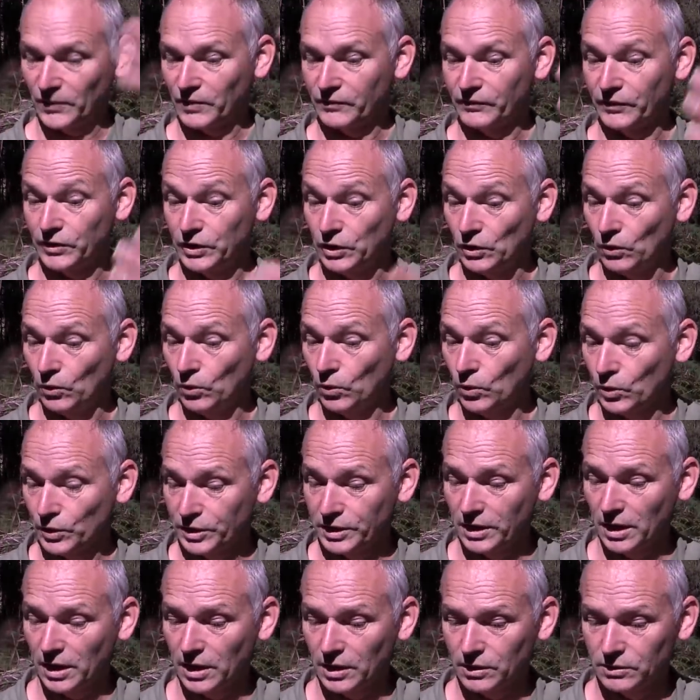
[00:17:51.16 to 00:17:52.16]
For your
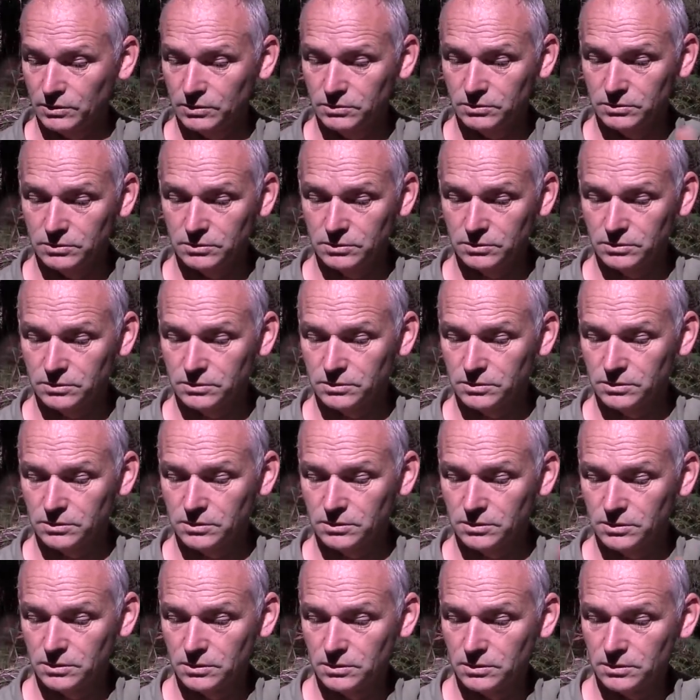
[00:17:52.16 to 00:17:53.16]
audio,
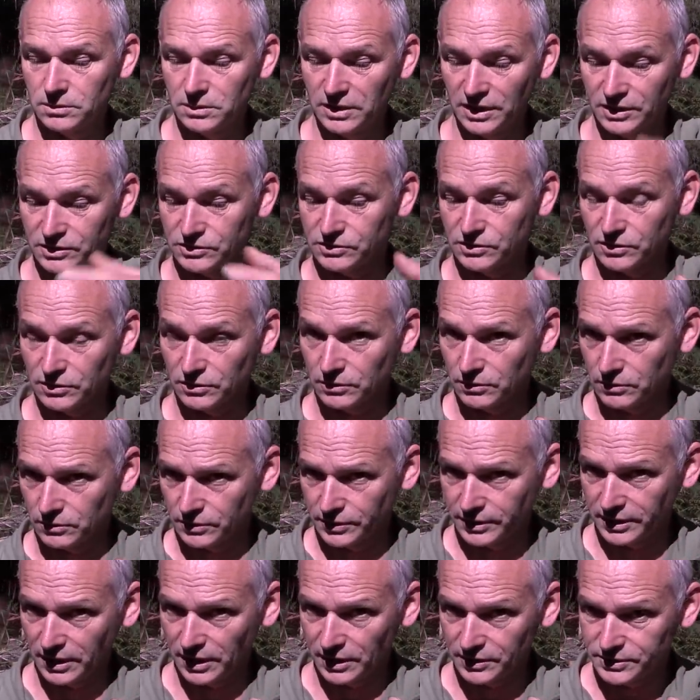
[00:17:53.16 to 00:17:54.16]
external
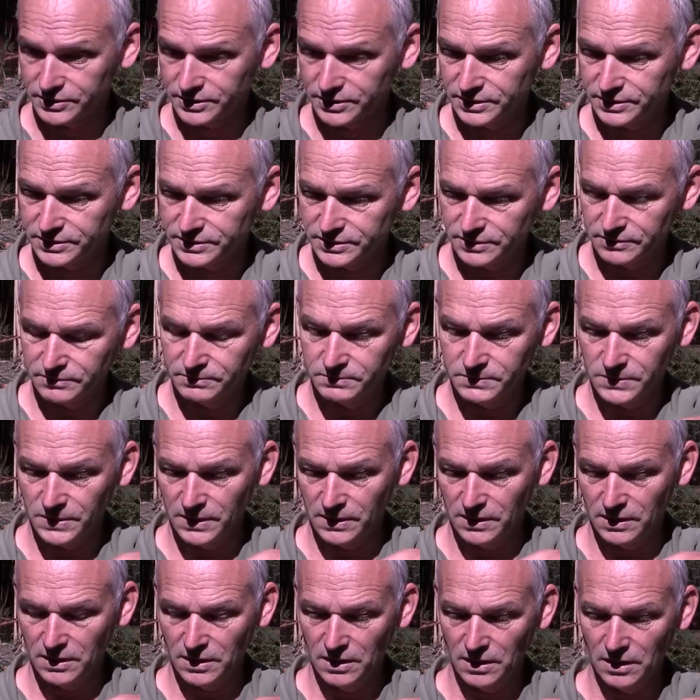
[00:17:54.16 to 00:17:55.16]
audio system,
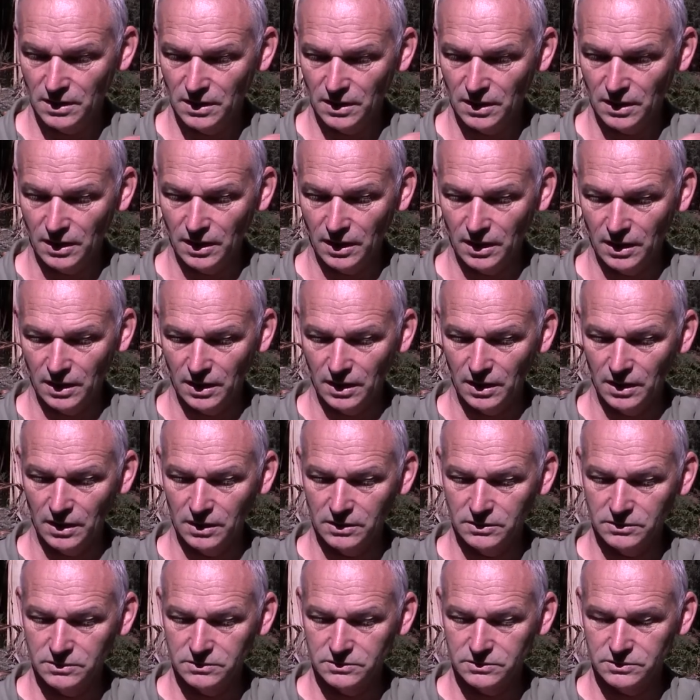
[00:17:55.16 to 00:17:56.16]

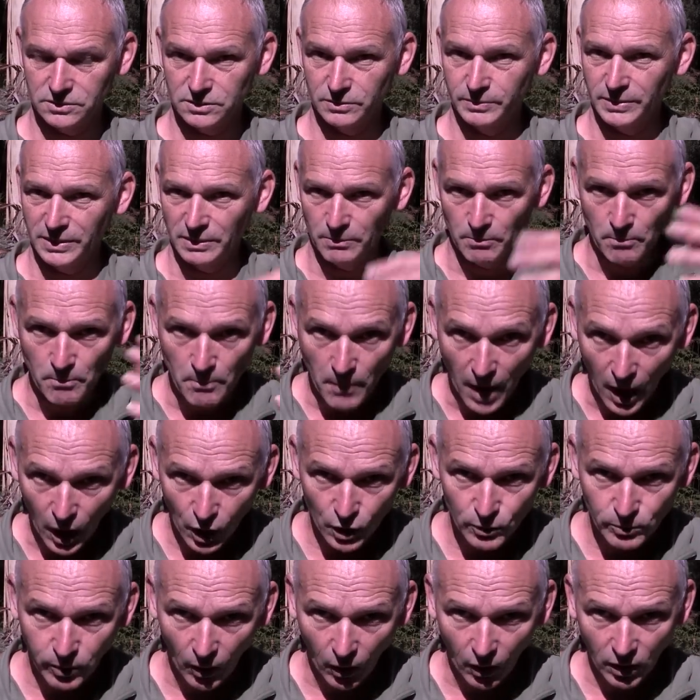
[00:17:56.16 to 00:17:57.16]
and to be
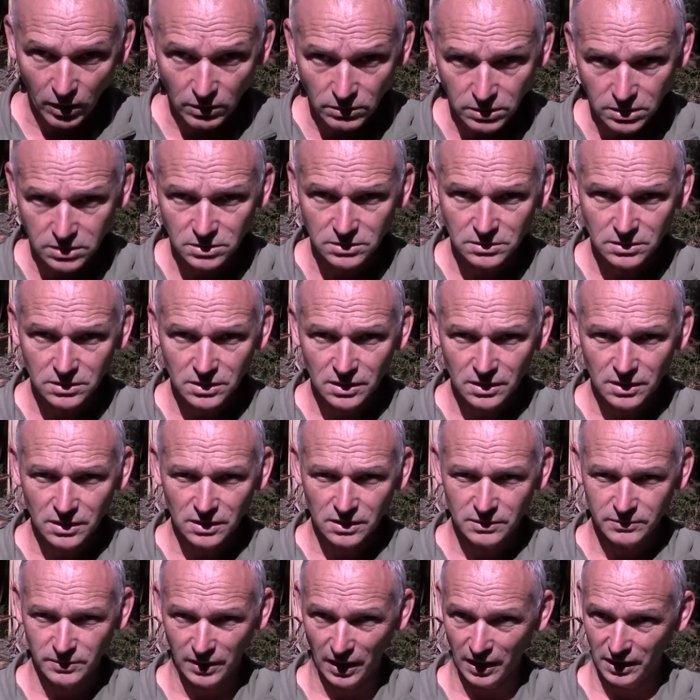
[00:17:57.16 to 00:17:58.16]
mobile,
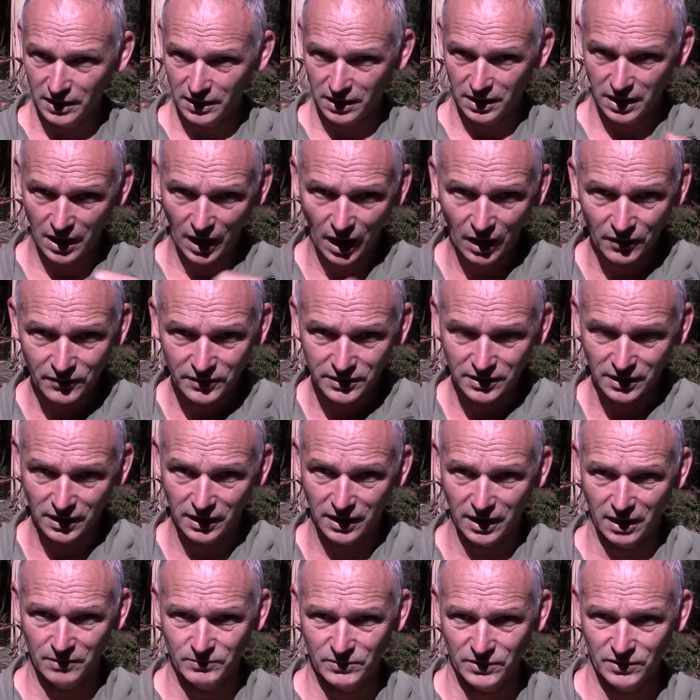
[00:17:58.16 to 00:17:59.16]
if you had to carry a
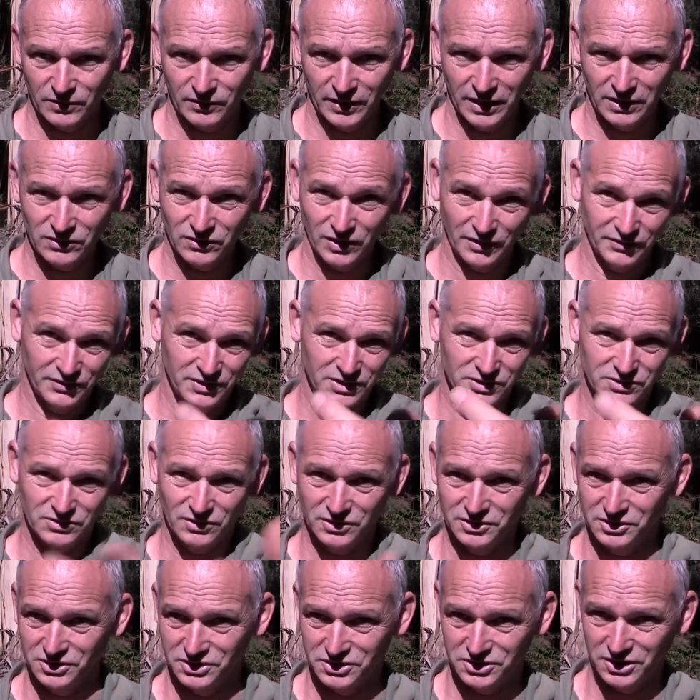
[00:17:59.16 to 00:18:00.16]
camera around like this,
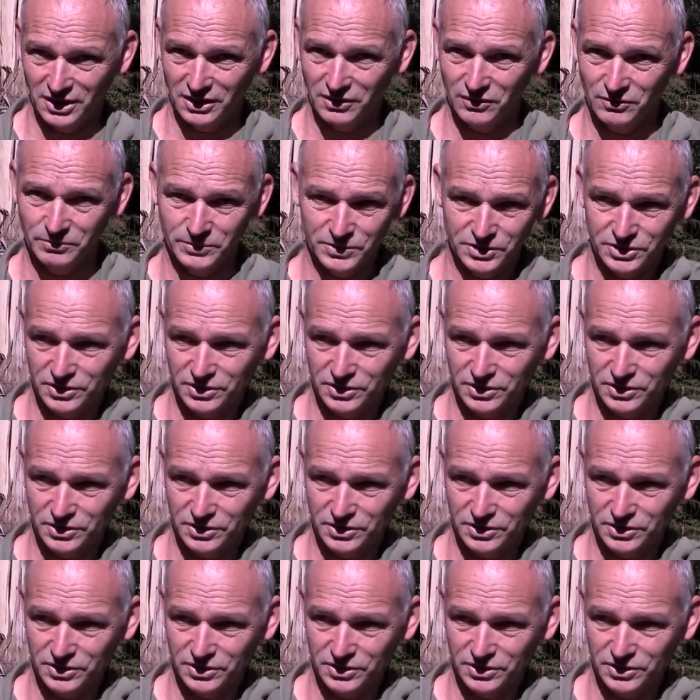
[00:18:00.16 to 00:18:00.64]
I just chuck it on my